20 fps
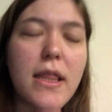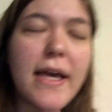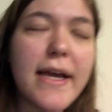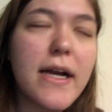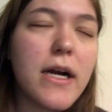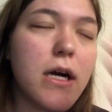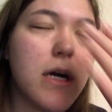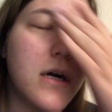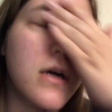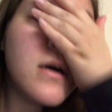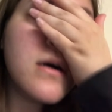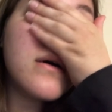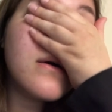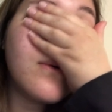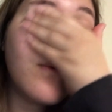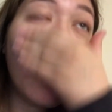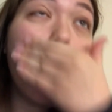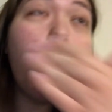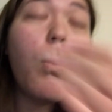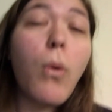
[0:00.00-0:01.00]
Like,
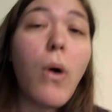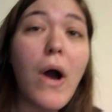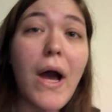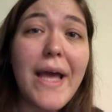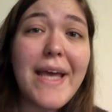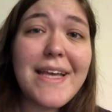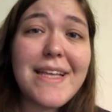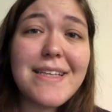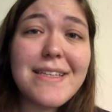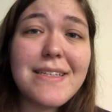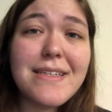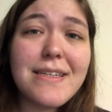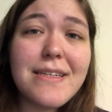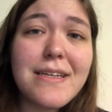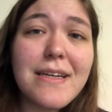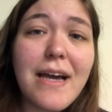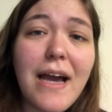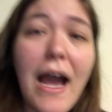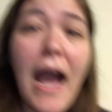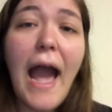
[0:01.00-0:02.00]
what?
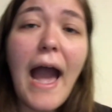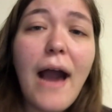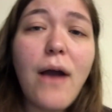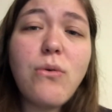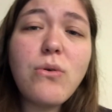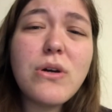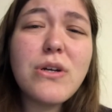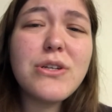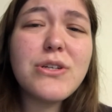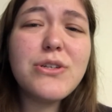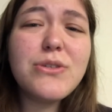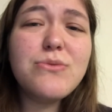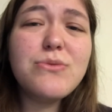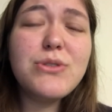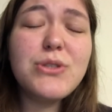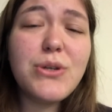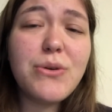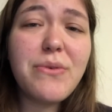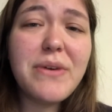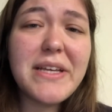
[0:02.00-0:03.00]
How are you
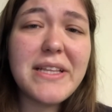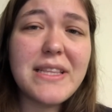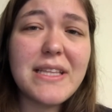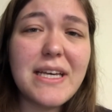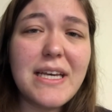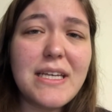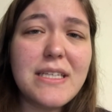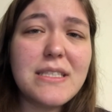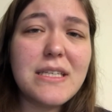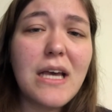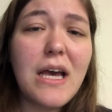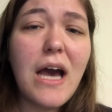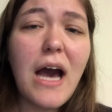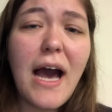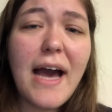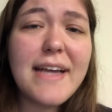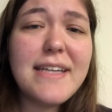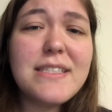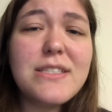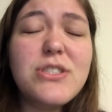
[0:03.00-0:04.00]
doing this?
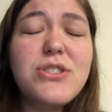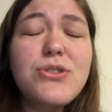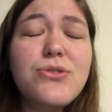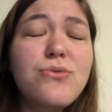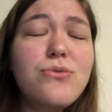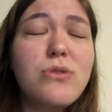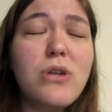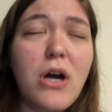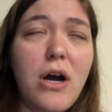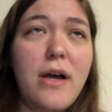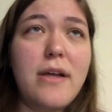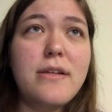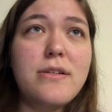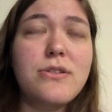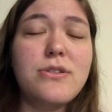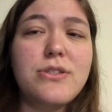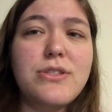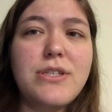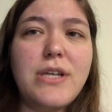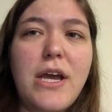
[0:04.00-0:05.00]
I do not
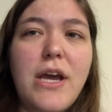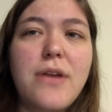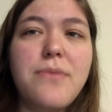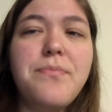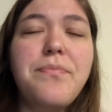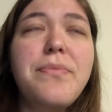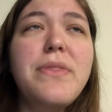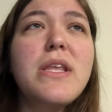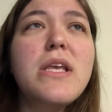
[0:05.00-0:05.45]
understand.